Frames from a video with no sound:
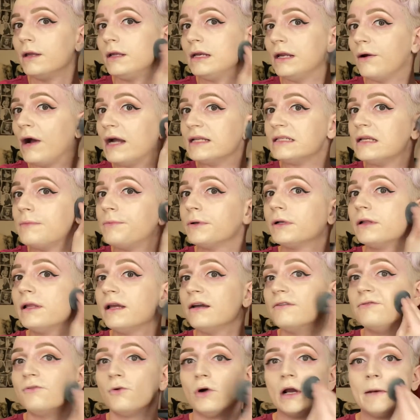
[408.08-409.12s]
I typically
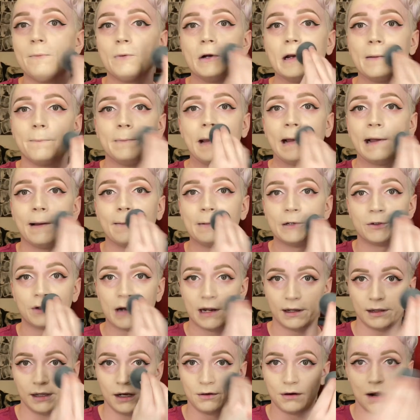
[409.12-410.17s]
avoid putting makeup
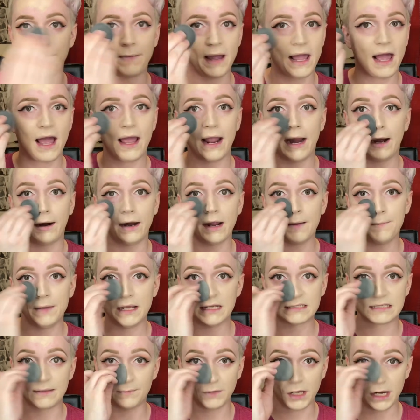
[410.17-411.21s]
directly around my eye area because
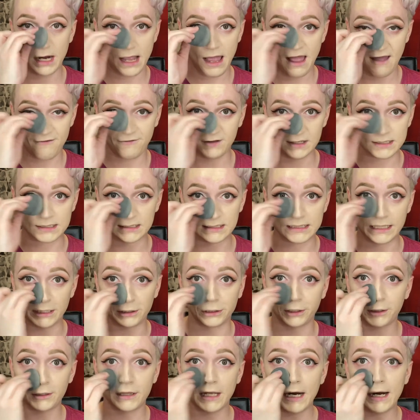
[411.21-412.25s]
I'm going to have concealer
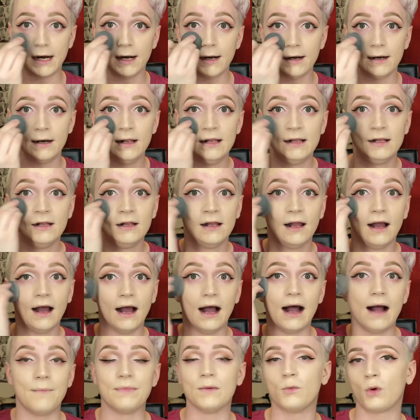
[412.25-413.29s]
there. The
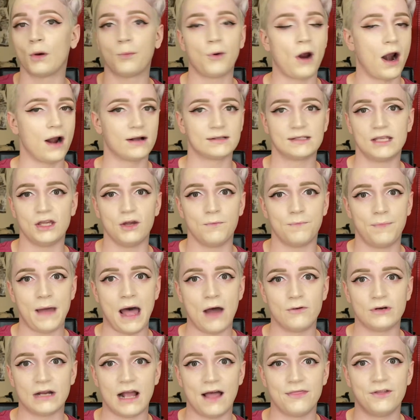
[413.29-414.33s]
more products that you pound
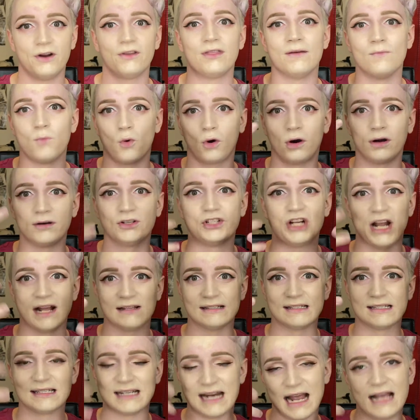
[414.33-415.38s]
on there, the more chances
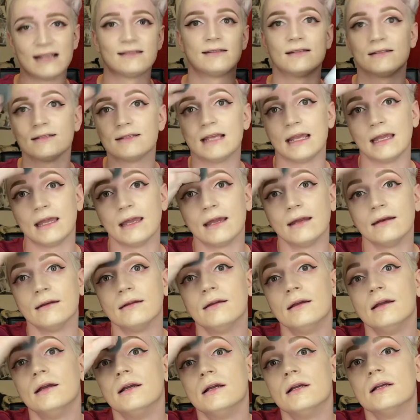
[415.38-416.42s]
it has to sink in.
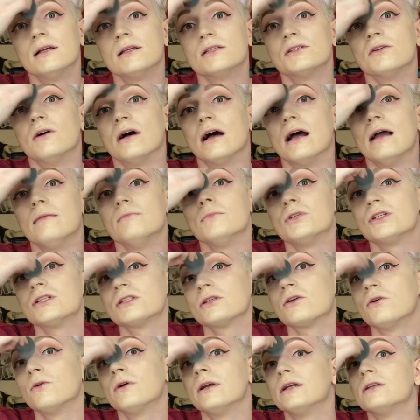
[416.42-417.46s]
So I'm just
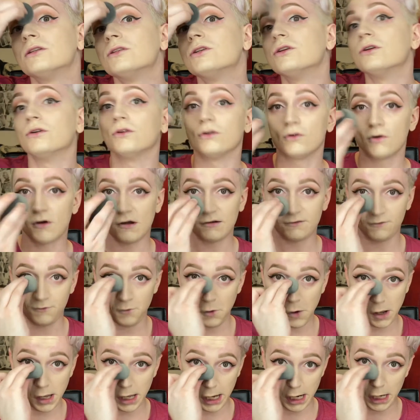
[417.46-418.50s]
going to
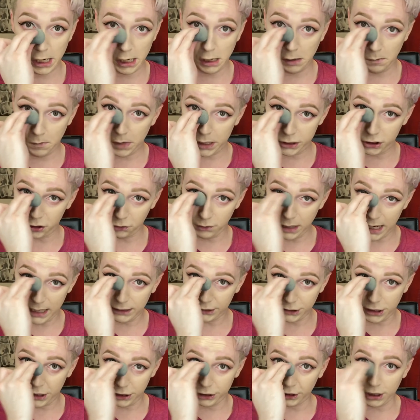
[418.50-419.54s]
avoid my direct
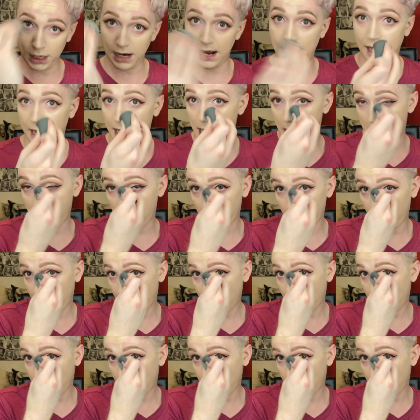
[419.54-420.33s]
under eye area.